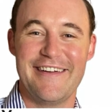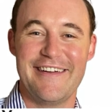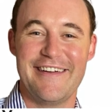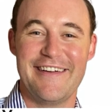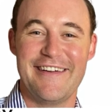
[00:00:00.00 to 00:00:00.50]

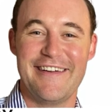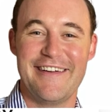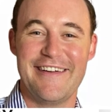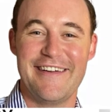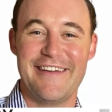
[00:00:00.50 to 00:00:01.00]

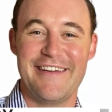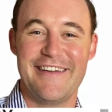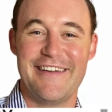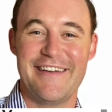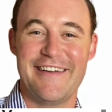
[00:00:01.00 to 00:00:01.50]

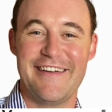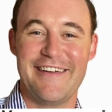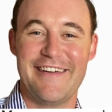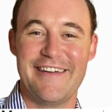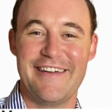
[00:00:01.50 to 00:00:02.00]

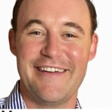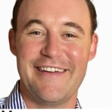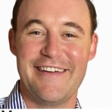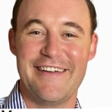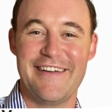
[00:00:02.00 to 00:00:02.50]

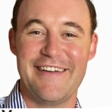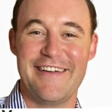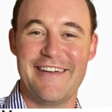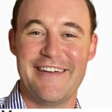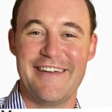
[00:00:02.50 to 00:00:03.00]

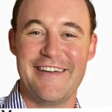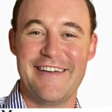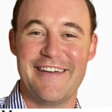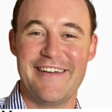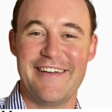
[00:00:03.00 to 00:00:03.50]

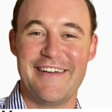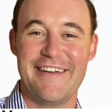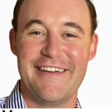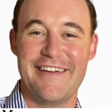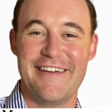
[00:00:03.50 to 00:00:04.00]

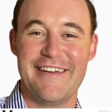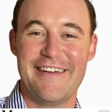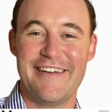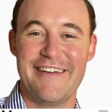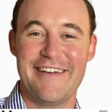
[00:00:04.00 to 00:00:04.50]

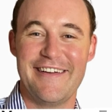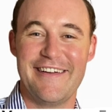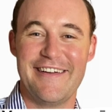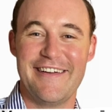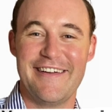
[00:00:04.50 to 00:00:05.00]

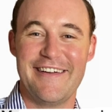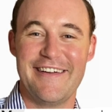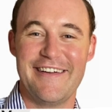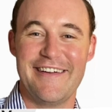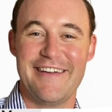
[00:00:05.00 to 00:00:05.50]

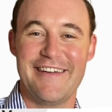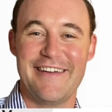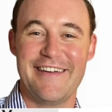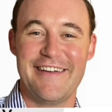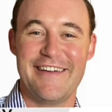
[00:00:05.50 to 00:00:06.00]

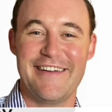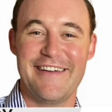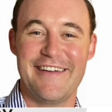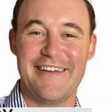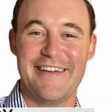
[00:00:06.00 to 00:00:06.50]

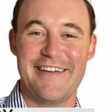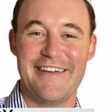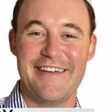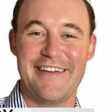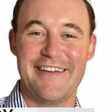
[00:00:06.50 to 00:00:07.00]

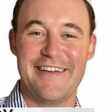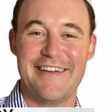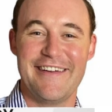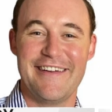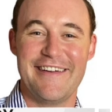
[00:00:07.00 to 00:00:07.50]

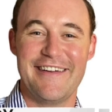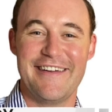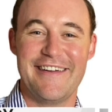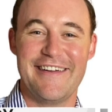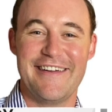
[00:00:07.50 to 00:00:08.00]
(silent)